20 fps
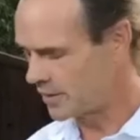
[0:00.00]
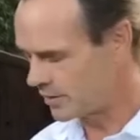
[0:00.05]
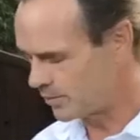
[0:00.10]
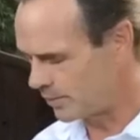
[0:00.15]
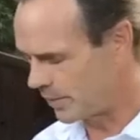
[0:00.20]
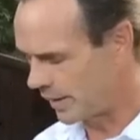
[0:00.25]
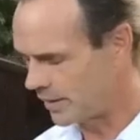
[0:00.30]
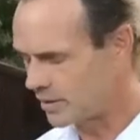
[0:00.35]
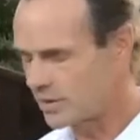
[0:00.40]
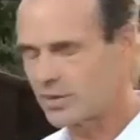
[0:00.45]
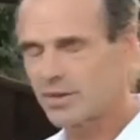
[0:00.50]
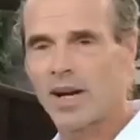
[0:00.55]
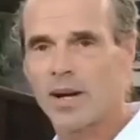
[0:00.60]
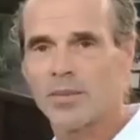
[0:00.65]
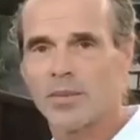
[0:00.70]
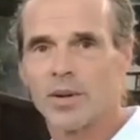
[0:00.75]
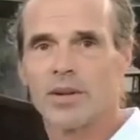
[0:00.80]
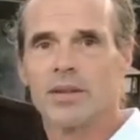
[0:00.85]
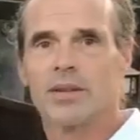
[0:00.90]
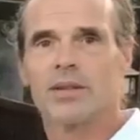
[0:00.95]
it's being
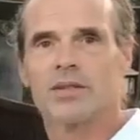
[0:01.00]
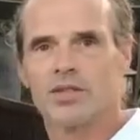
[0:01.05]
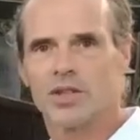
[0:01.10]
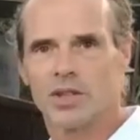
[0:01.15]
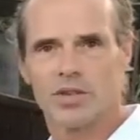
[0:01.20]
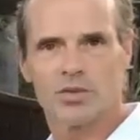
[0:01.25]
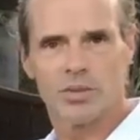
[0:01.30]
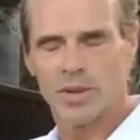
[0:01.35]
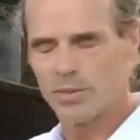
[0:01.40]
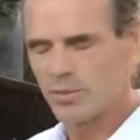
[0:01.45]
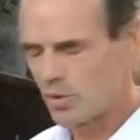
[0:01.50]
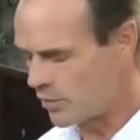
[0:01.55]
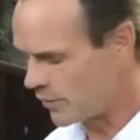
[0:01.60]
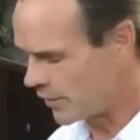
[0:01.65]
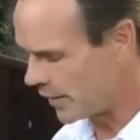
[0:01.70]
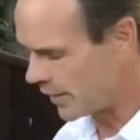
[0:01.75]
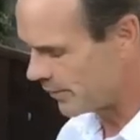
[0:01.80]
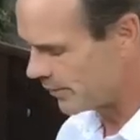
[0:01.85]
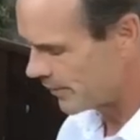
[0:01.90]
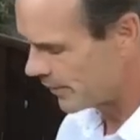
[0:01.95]
stubborn, just
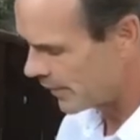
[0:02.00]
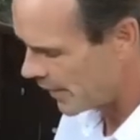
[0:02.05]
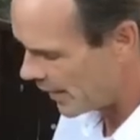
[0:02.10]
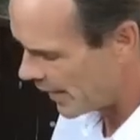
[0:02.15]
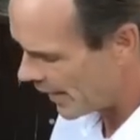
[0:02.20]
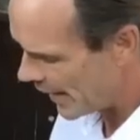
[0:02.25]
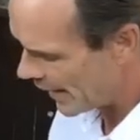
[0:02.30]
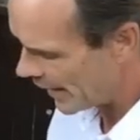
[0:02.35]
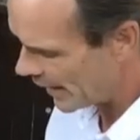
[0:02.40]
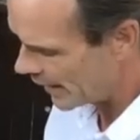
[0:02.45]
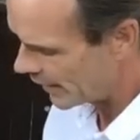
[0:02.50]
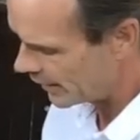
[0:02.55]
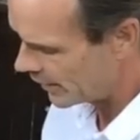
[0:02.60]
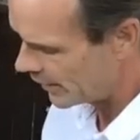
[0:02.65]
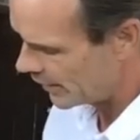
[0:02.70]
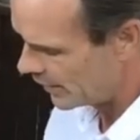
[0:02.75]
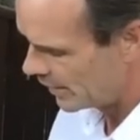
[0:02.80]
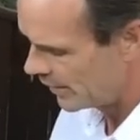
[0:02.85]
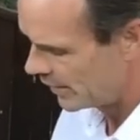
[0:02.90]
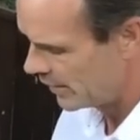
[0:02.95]
remove it and
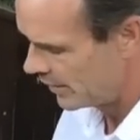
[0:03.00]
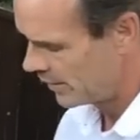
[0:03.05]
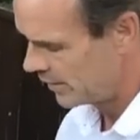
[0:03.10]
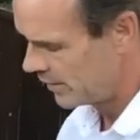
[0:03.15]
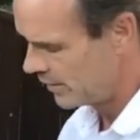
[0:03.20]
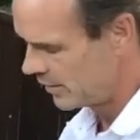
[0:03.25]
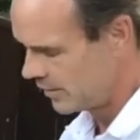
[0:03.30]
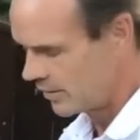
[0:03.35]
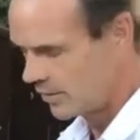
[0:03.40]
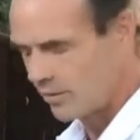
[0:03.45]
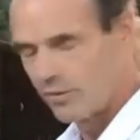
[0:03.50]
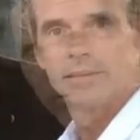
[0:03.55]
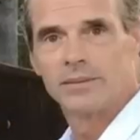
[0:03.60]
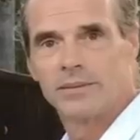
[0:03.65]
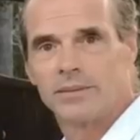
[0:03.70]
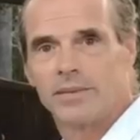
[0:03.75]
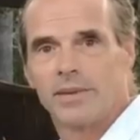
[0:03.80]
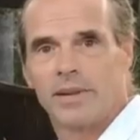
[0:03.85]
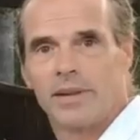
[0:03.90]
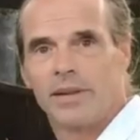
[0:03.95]

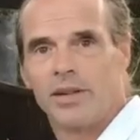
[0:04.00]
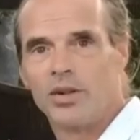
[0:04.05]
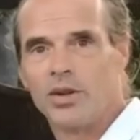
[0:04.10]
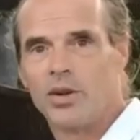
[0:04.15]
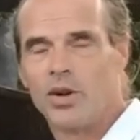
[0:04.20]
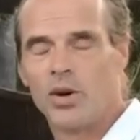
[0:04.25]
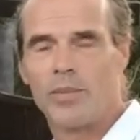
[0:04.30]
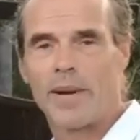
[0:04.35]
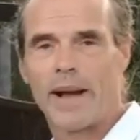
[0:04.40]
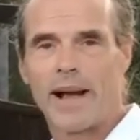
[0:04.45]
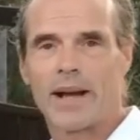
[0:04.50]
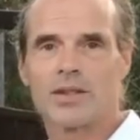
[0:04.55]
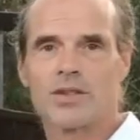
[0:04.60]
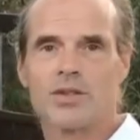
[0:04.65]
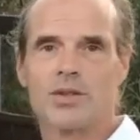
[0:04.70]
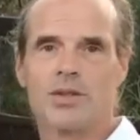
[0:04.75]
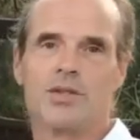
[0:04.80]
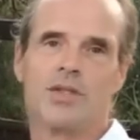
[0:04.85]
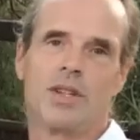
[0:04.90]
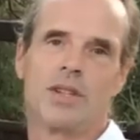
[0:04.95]
you go back
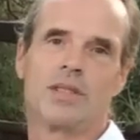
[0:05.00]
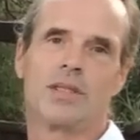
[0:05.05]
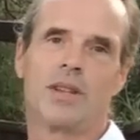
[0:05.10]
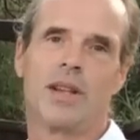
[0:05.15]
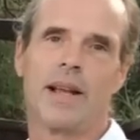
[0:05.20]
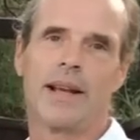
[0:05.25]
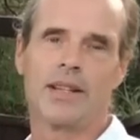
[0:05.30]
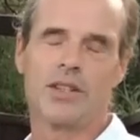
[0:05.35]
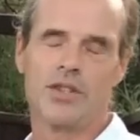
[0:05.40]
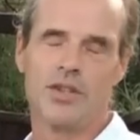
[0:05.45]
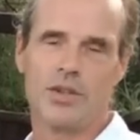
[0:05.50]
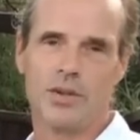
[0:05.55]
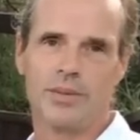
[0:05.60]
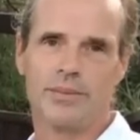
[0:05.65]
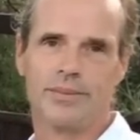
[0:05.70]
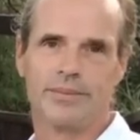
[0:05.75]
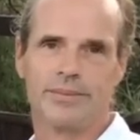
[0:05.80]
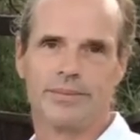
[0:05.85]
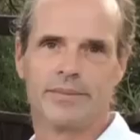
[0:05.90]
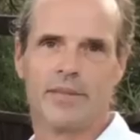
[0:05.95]
to just like new.
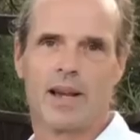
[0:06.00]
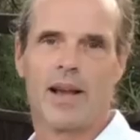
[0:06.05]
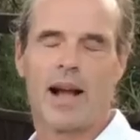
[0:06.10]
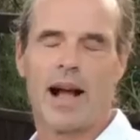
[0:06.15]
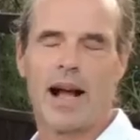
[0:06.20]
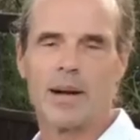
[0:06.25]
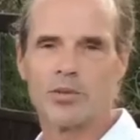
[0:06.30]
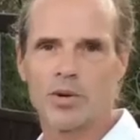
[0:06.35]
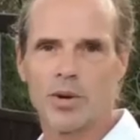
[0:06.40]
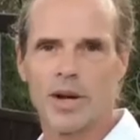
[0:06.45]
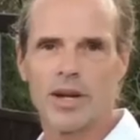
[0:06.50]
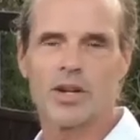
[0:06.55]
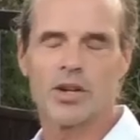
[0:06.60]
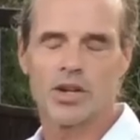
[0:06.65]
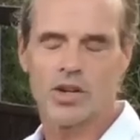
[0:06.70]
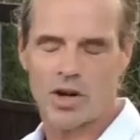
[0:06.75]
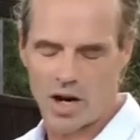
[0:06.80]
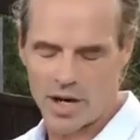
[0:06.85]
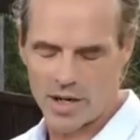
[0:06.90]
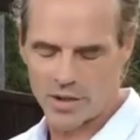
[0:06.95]
I'm Greg,
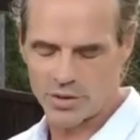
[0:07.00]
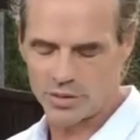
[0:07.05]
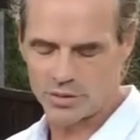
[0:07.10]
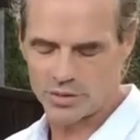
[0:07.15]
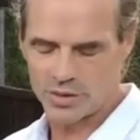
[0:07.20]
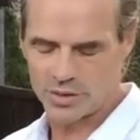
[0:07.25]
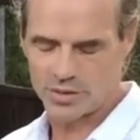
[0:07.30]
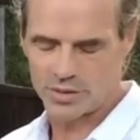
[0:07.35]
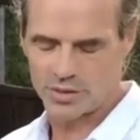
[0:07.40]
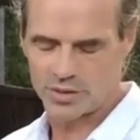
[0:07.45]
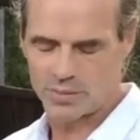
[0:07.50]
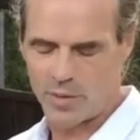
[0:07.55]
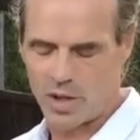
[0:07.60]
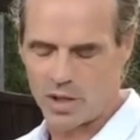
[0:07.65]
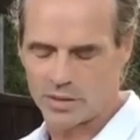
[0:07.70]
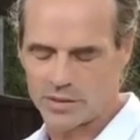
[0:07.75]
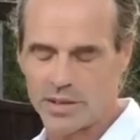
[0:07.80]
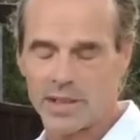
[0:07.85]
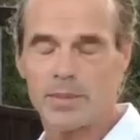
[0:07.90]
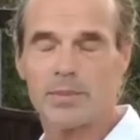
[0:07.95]
your car angel. Just a
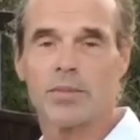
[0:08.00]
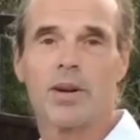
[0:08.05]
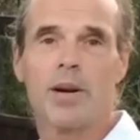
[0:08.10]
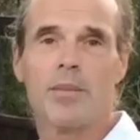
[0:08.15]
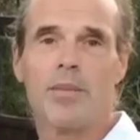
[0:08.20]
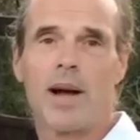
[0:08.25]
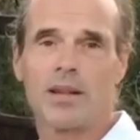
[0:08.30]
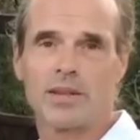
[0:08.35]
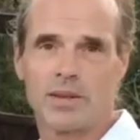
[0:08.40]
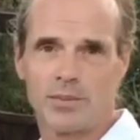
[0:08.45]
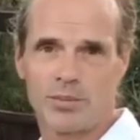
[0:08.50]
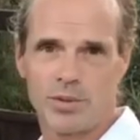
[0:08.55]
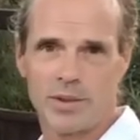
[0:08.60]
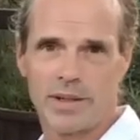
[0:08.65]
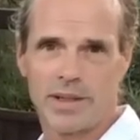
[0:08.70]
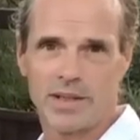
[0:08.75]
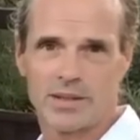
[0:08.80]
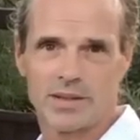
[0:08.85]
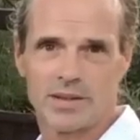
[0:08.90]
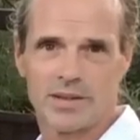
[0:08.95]
small tip about the
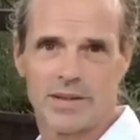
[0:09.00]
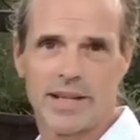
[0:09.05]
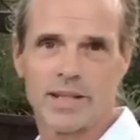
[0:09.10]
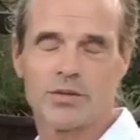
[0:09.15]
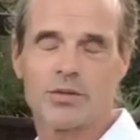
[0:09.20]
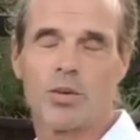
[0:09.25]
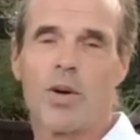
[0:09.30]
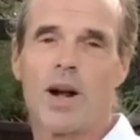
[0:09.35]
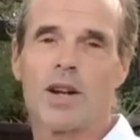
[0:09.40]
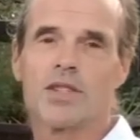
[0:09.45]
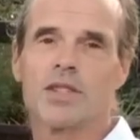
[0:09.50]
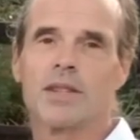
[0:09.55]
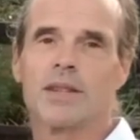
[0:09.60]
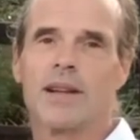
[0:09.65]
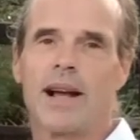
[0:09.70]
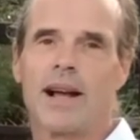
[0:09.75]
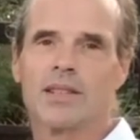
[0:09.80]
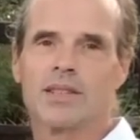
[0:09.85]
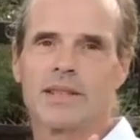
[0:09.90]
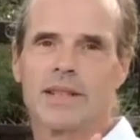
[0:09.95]
Prius. Thanks for
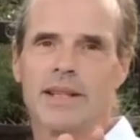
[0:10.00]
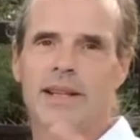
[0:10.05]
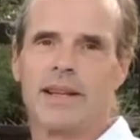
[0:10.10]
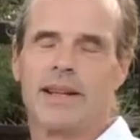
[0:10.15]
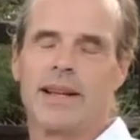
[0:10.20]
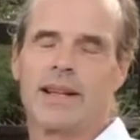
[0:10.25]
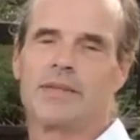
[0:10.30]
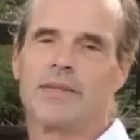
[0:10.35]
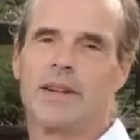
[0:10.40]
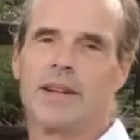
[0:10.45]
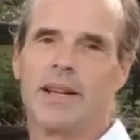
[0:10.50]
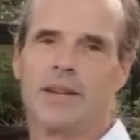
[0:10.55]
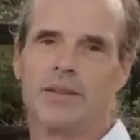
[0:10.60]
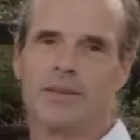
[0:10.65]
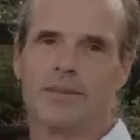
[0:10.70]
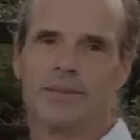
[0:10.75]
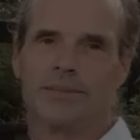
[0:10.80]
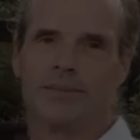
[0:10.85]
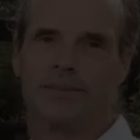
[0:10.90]
watching. I'll see you in the next video.